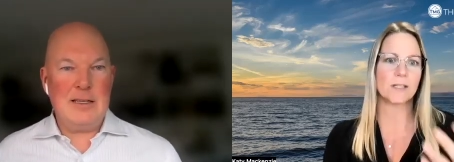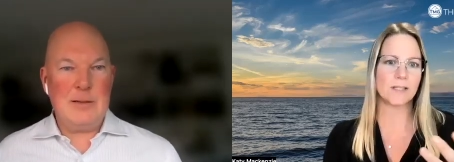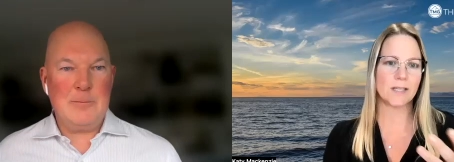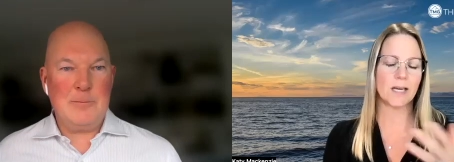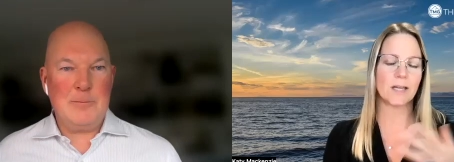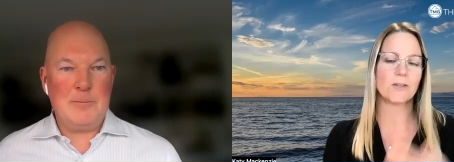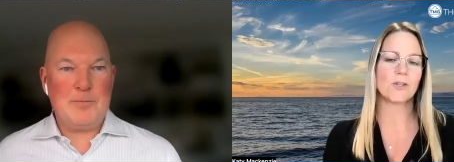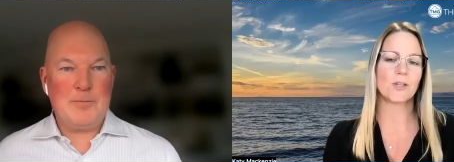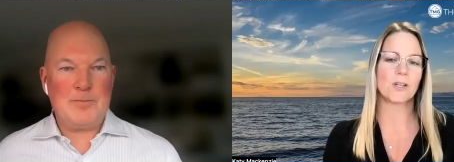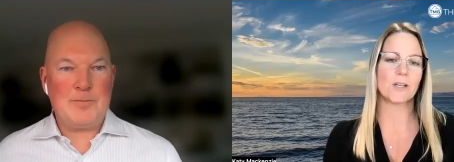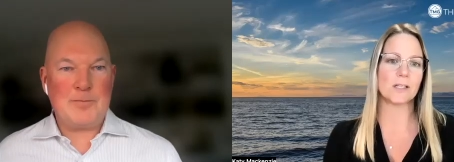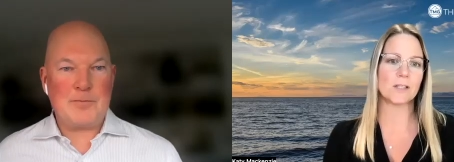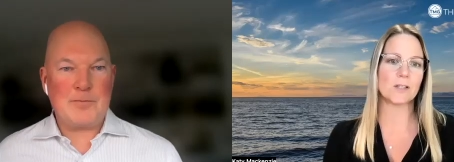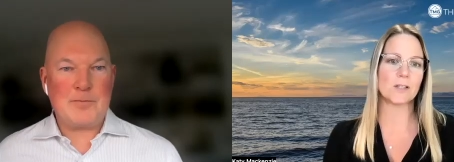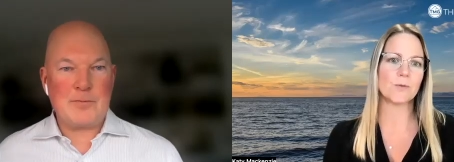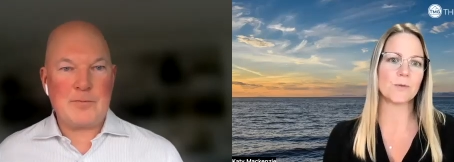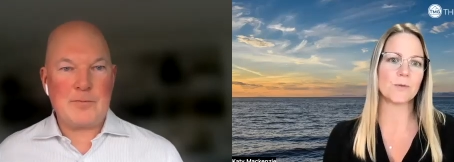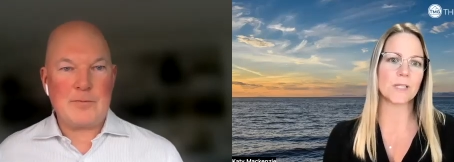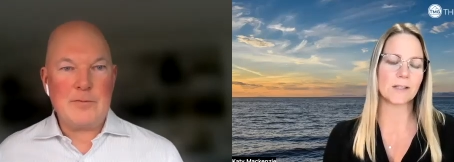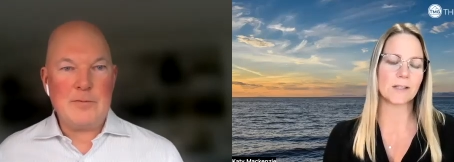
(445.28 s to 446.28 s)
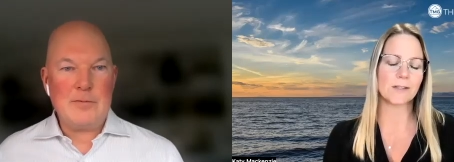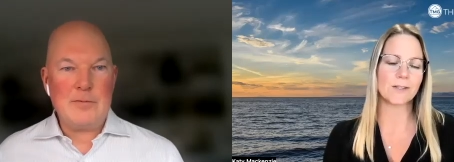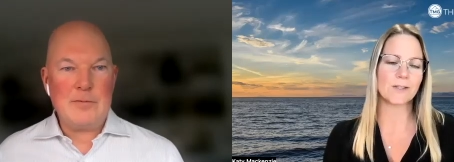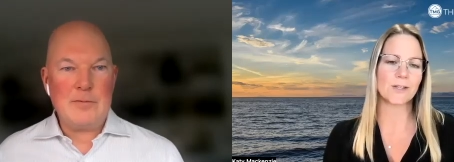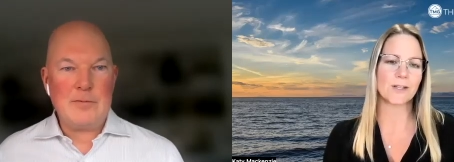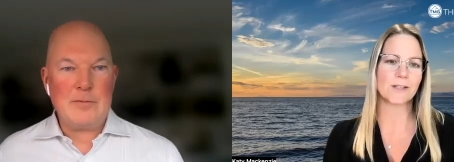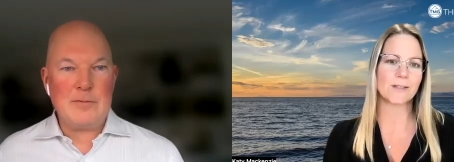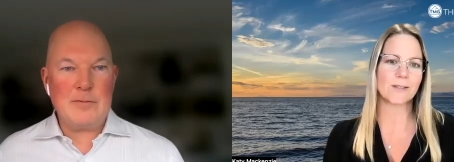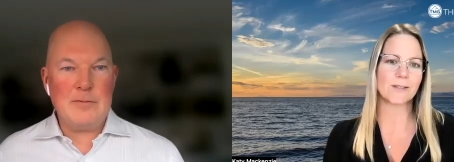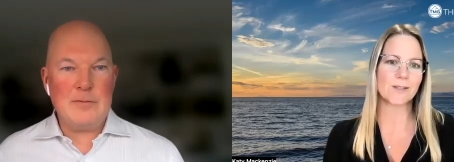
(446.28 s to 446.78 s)
Speaker 1: attention and due
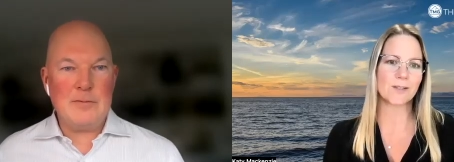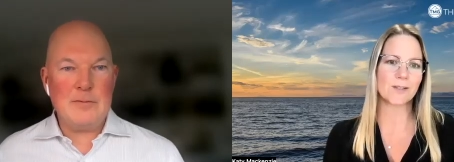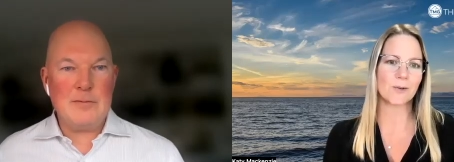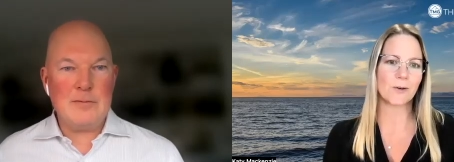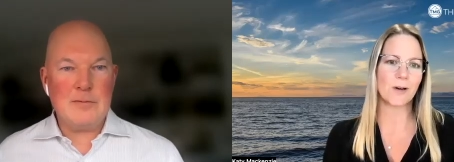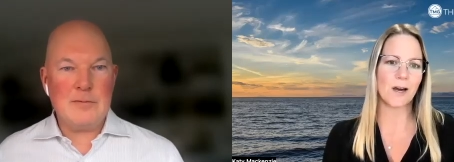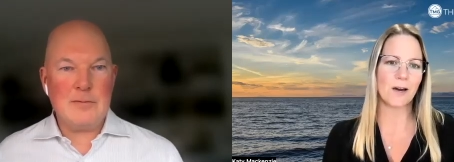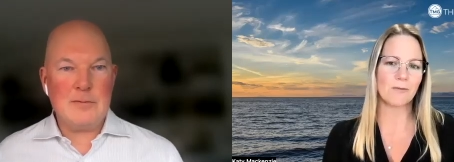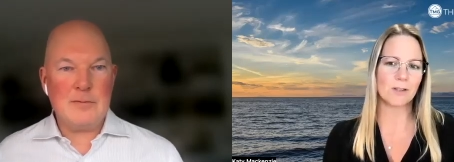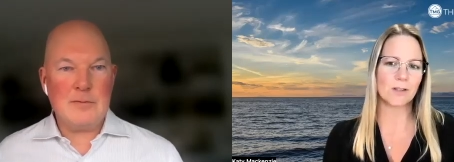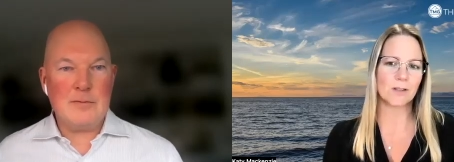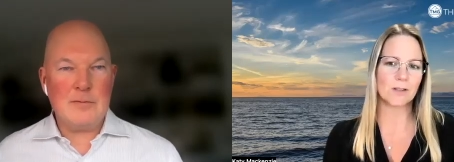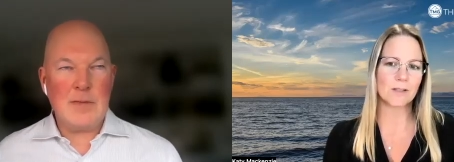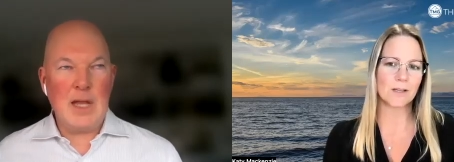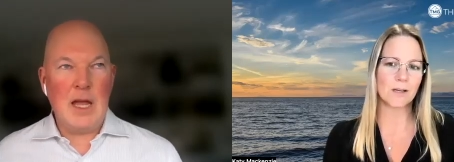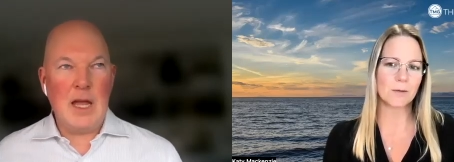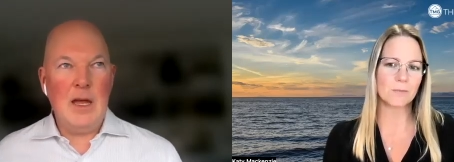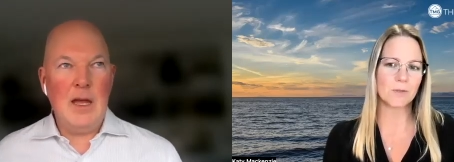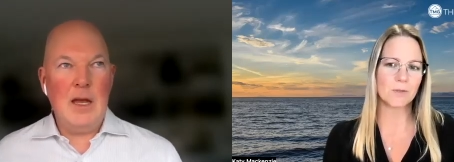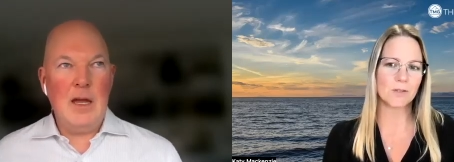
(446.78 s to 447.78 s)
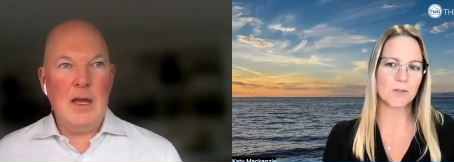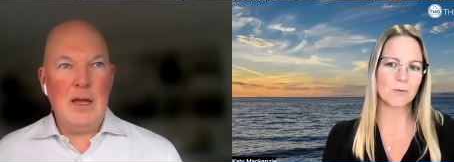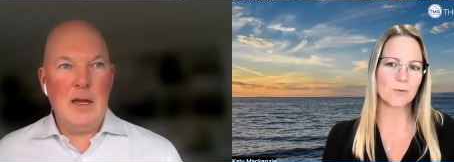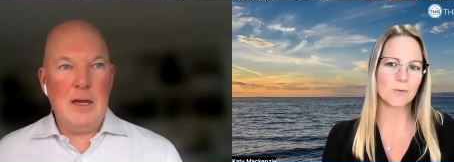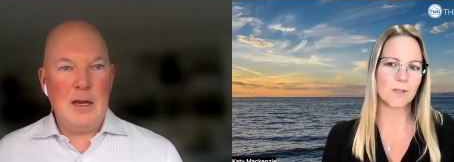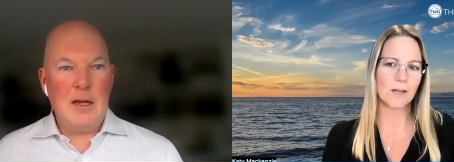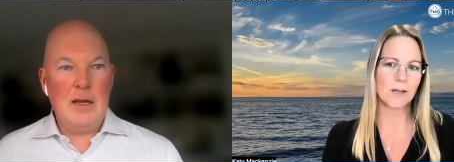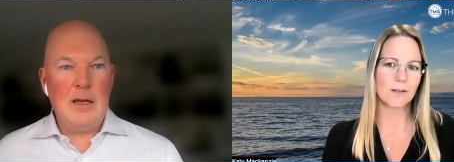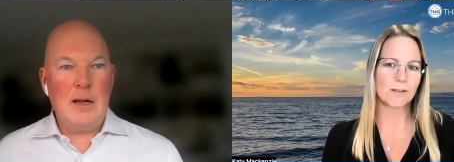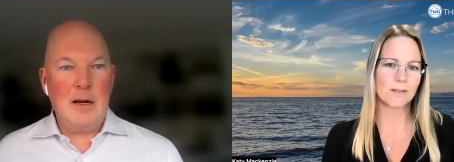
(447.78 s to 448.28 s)
diligence. So having the time to do
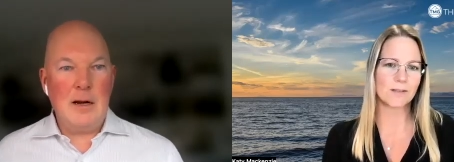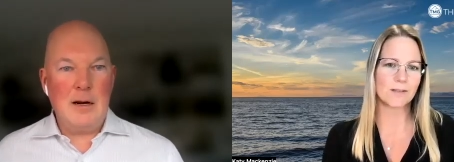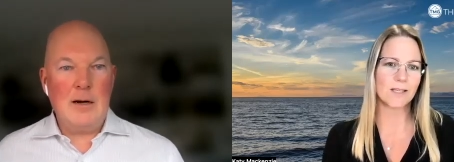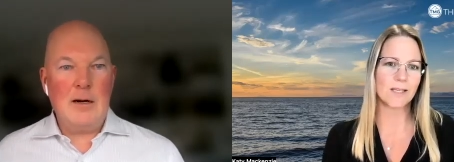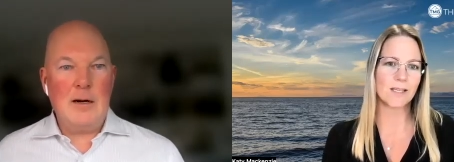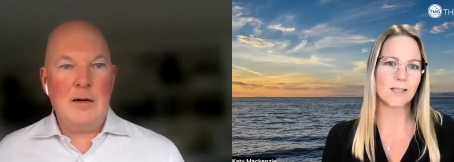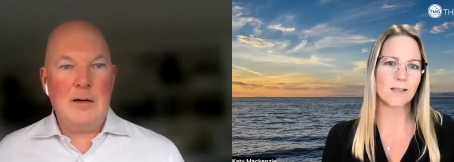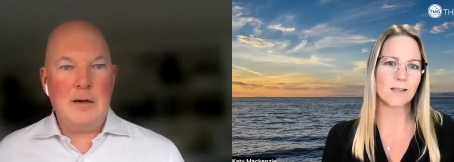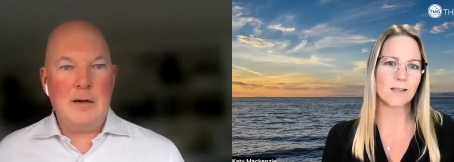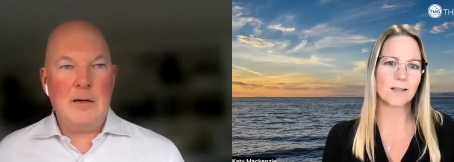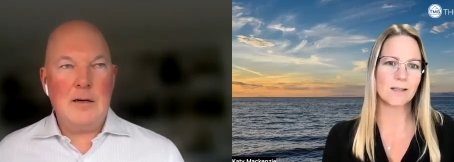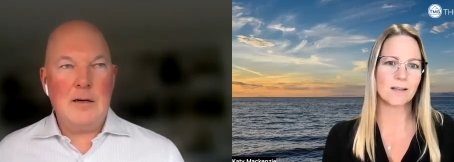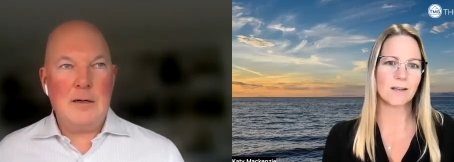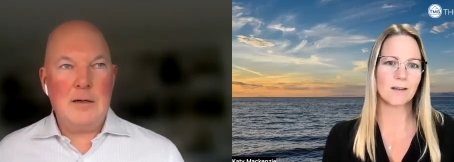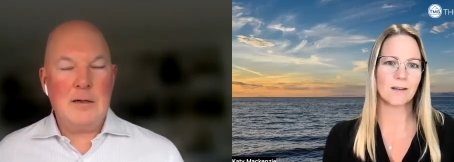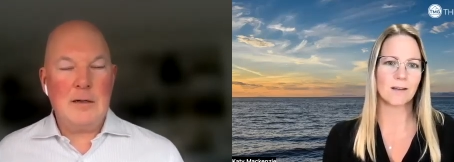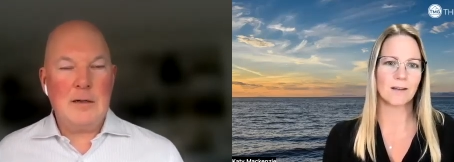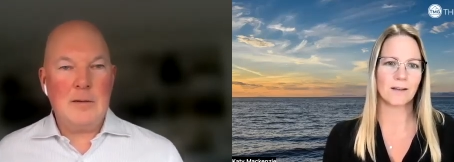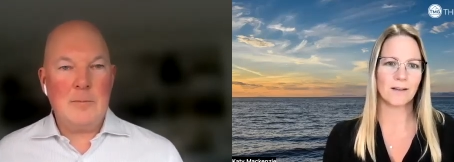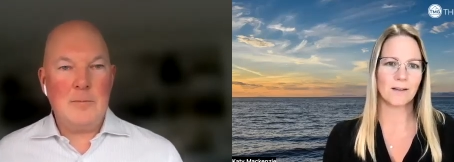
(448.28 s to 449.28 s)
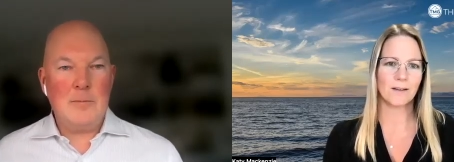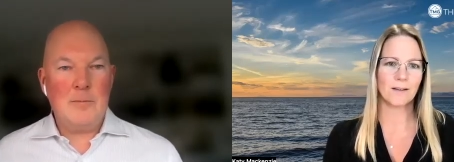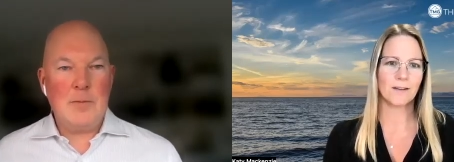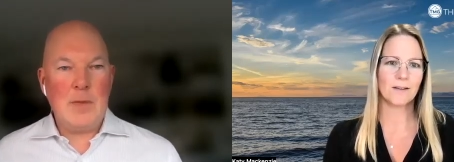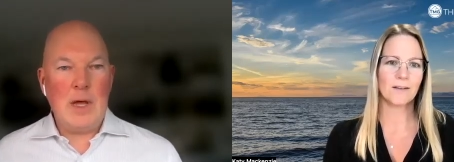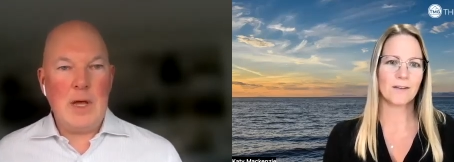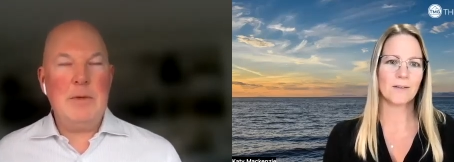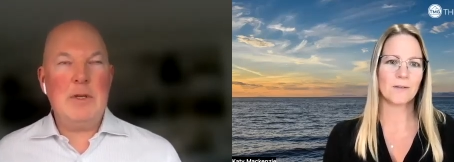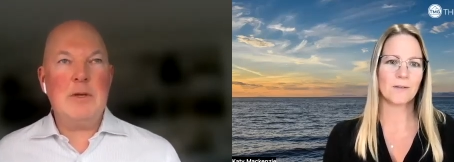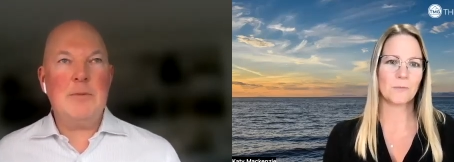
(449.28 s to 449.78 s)
that is key.
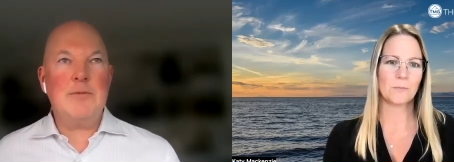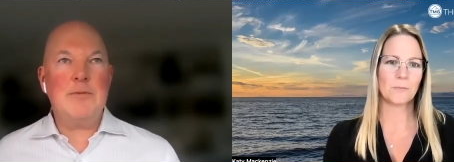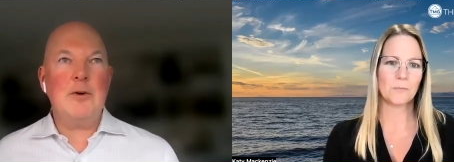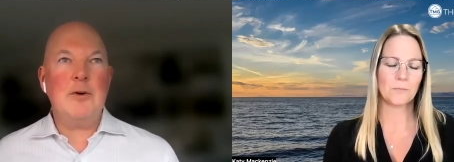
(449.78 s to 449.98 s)
I mean, the